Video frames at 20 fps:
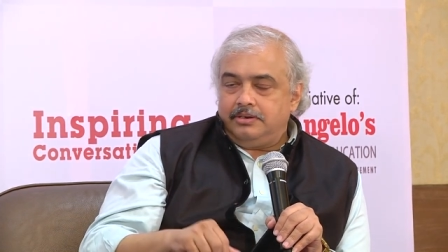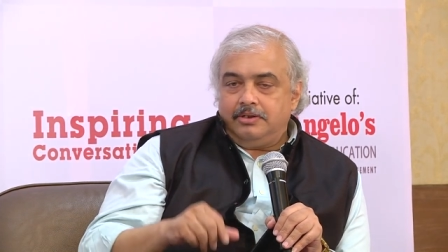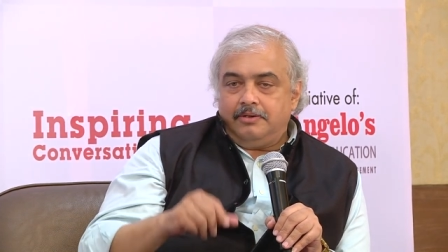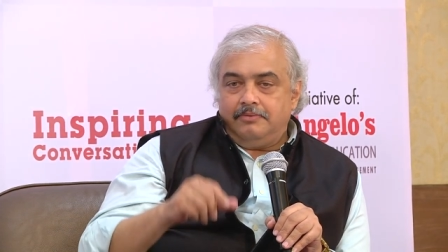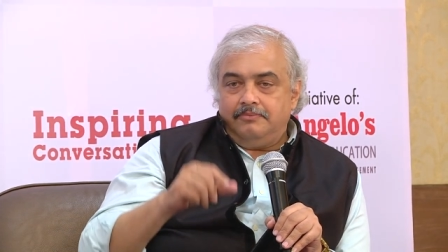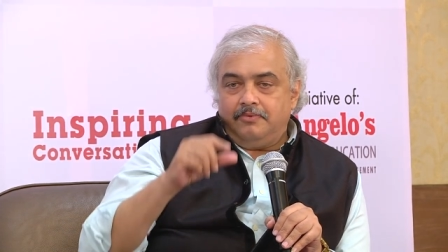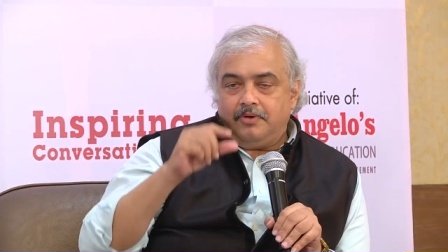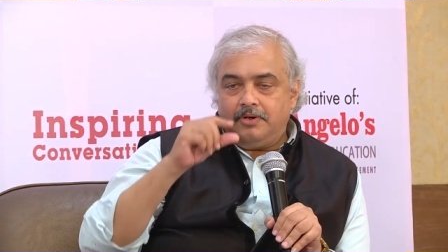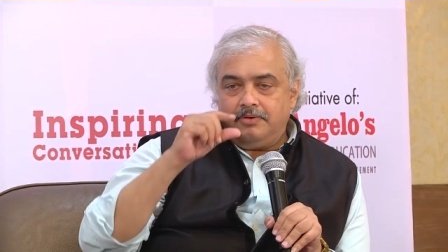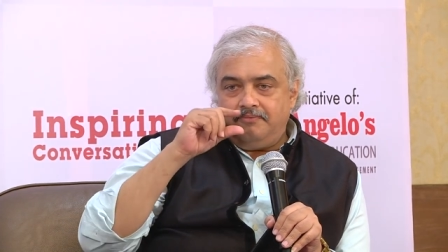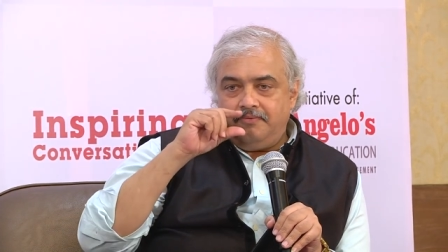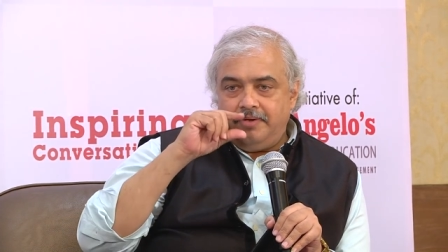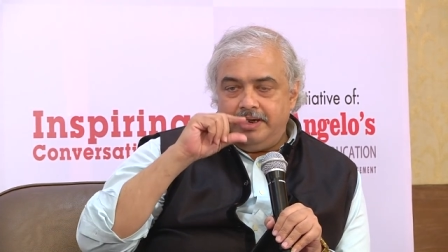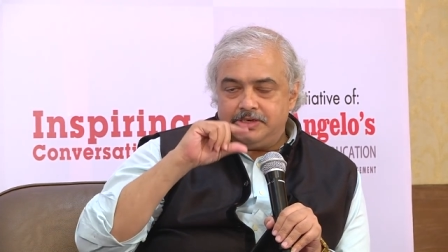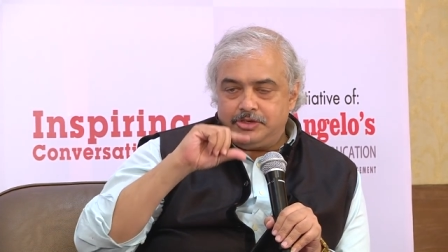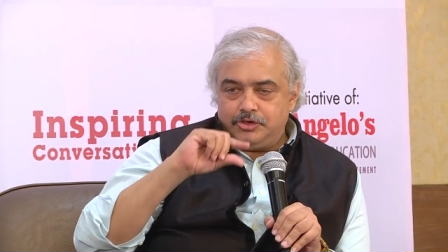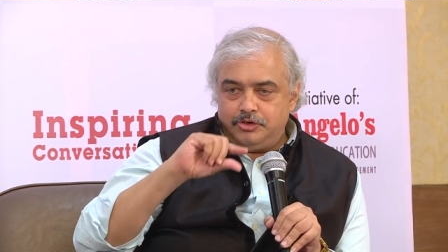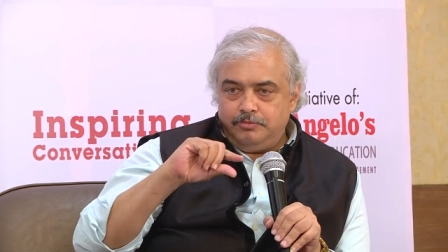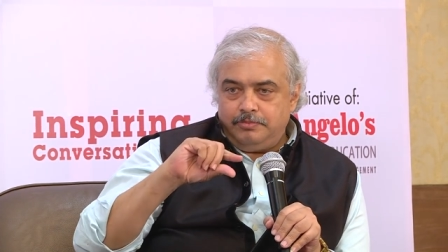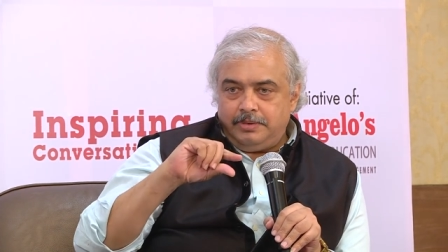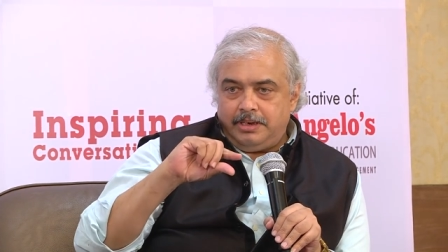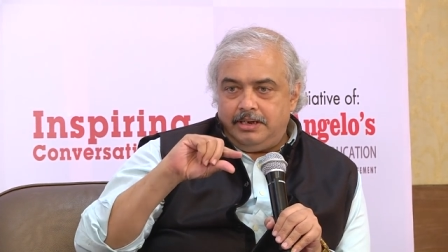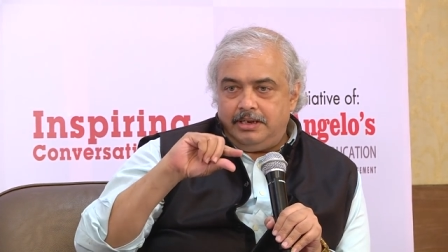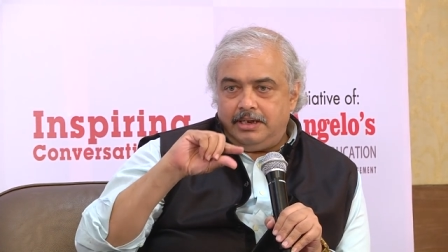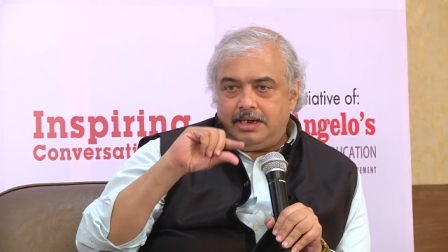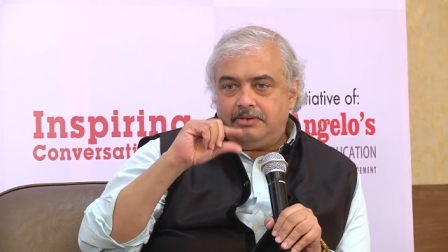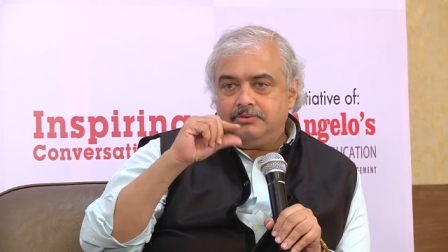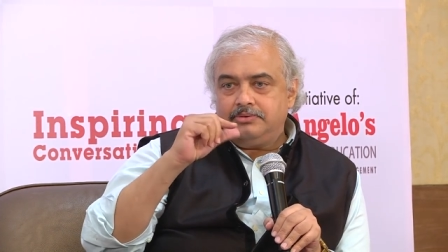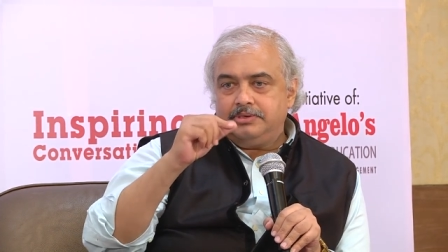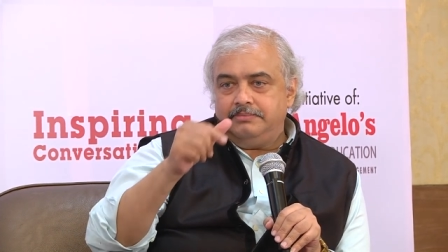Now what FlexCube
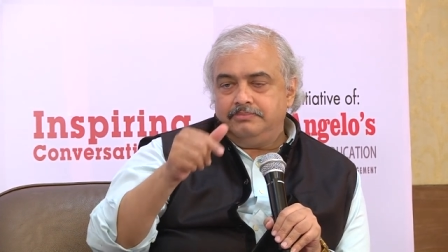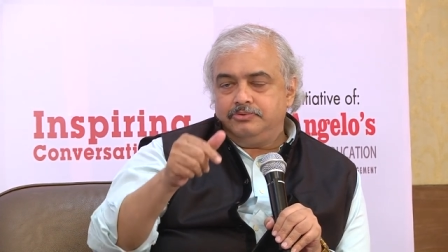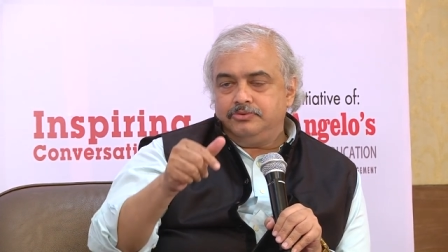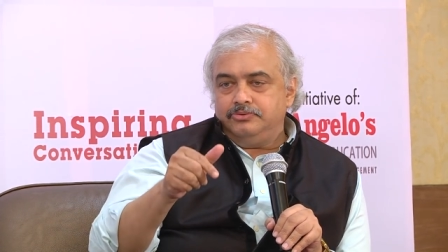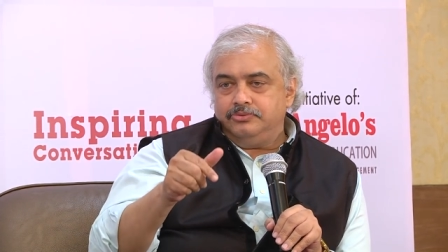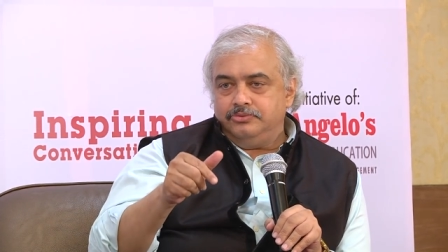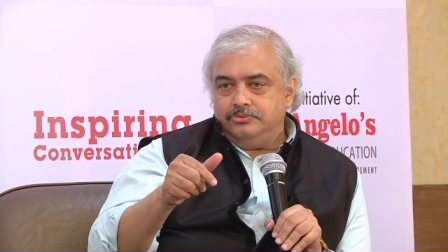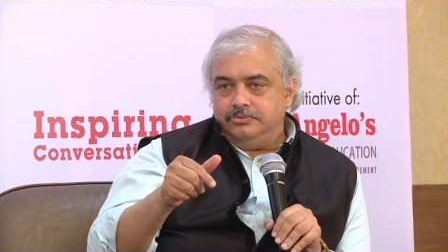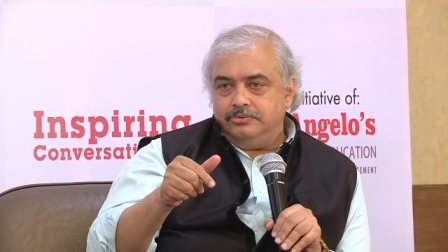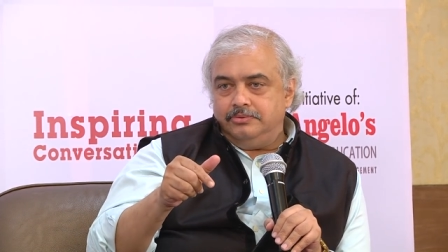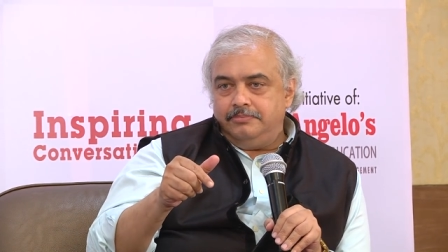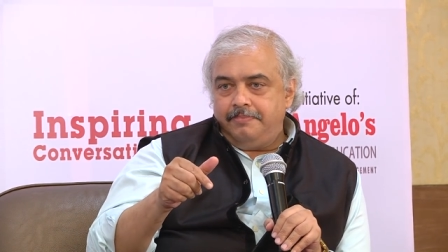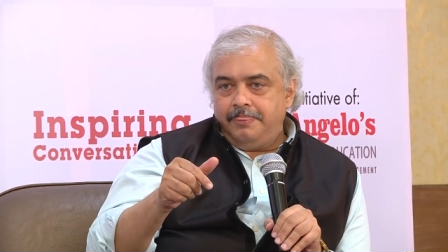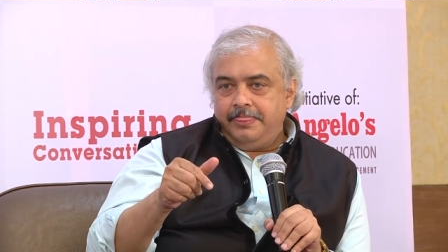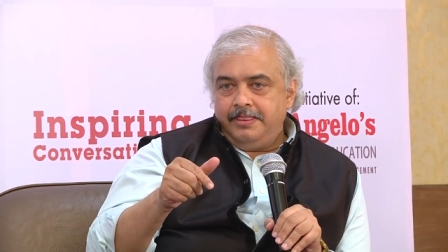allowed them to do